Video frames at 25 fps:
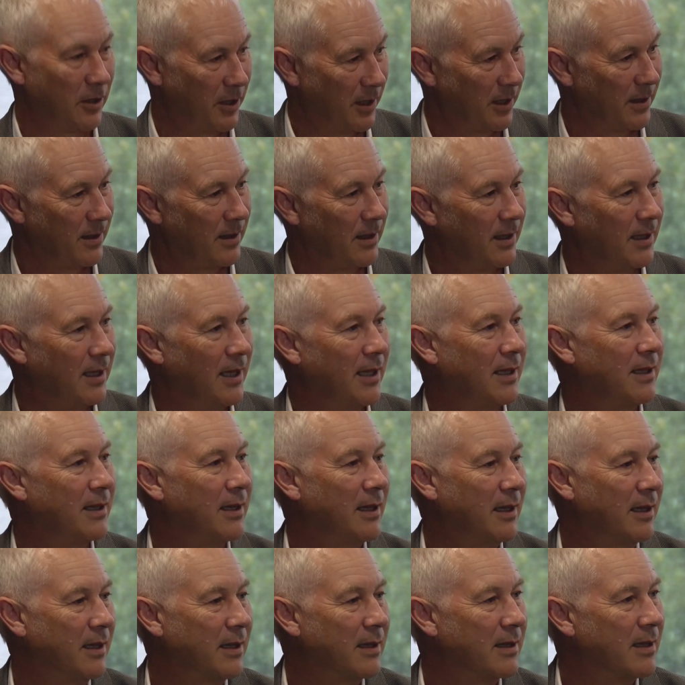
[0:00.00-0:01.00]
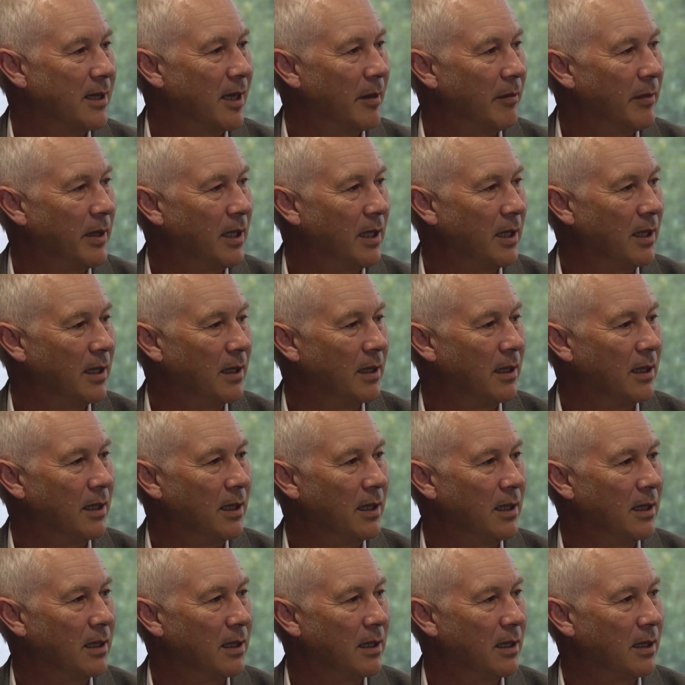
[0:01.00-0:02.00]
just in edtech, it's happening
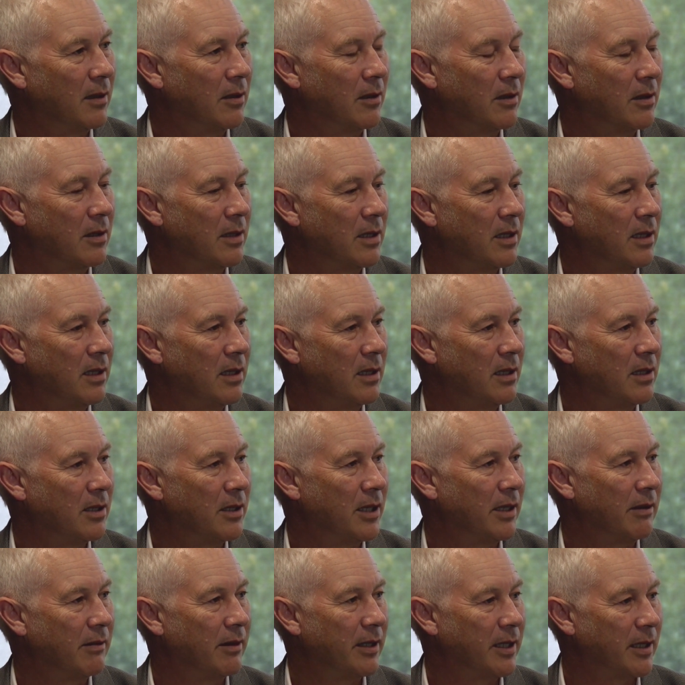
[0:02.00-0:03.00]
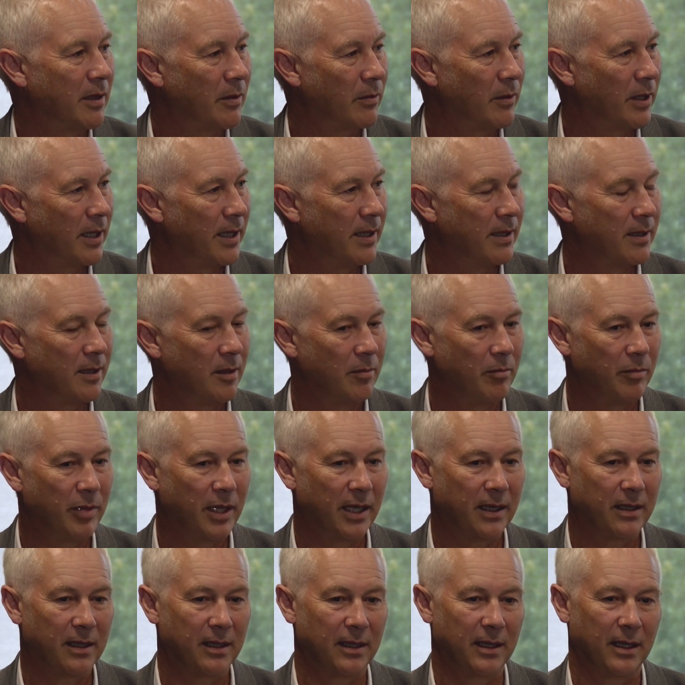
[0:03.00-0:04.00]
in technology generally, the way it's
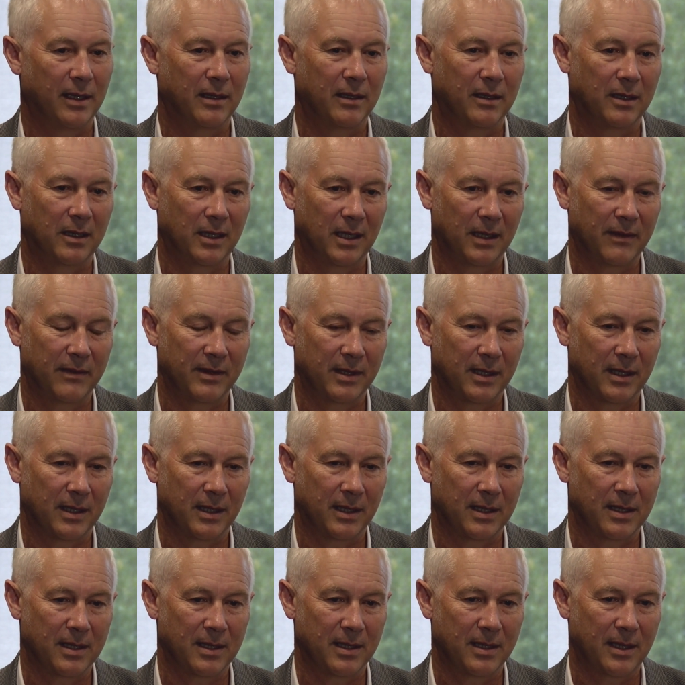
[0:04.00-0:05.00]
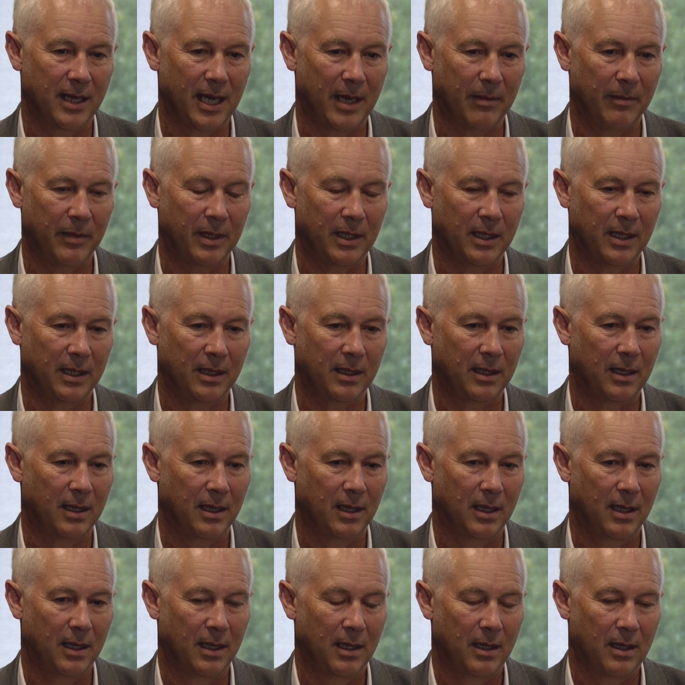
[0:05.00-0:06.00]
impacting our lives, and it's happening
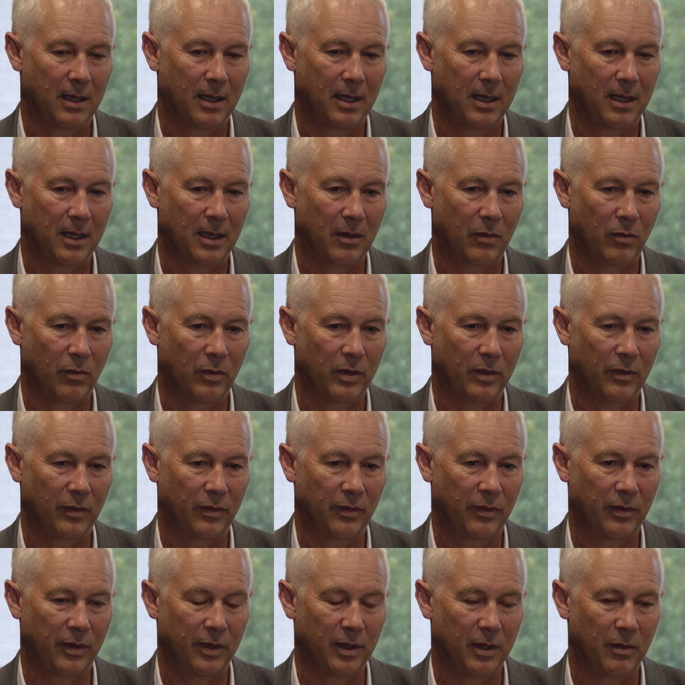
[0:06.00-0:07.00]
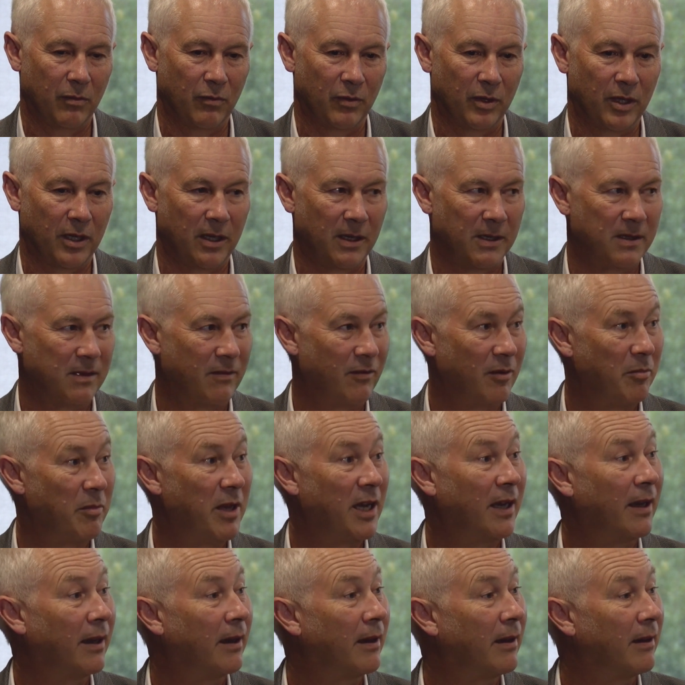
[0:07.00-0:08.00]
with the rise of the
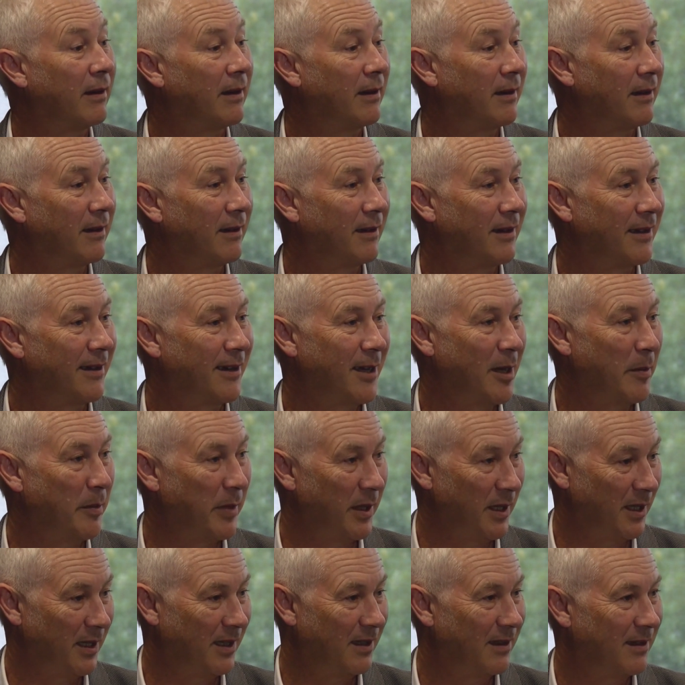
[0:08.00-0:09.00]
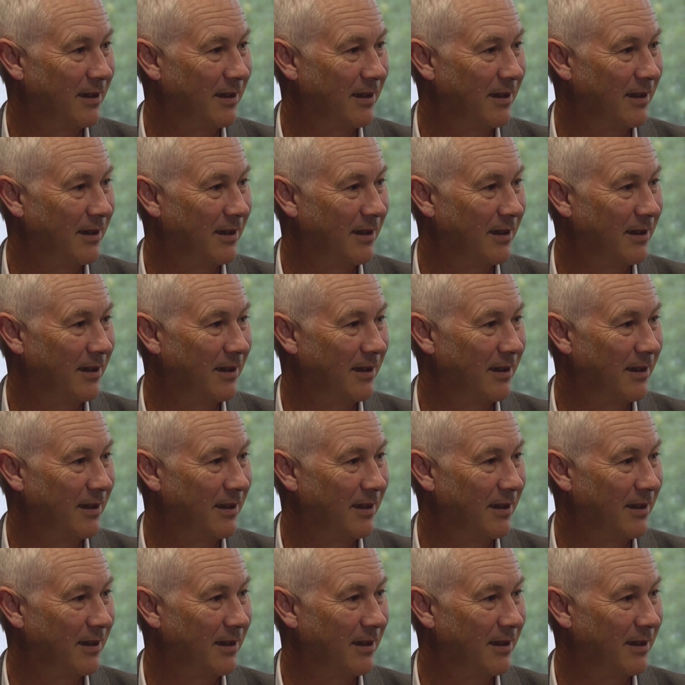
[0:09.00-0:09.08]
mega company